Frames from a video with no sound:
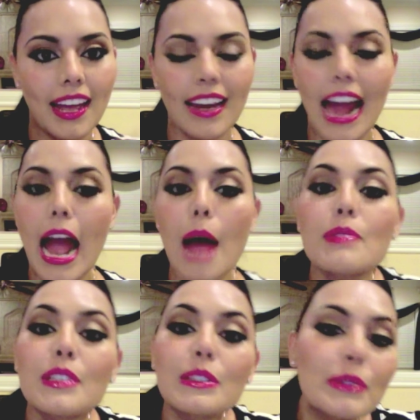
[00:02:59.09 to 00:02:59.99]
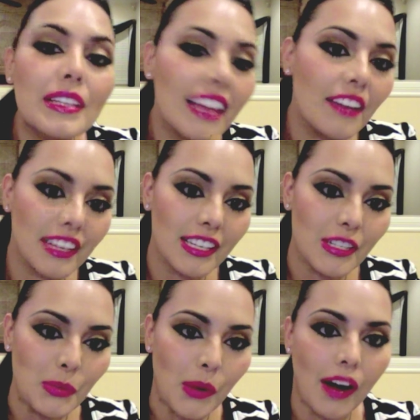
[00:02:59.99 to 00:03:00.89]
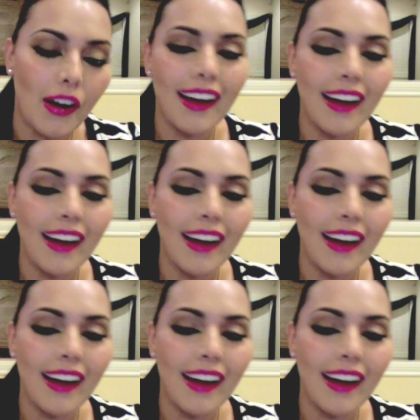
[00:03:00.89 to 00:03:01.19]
and I absolutely love it as well.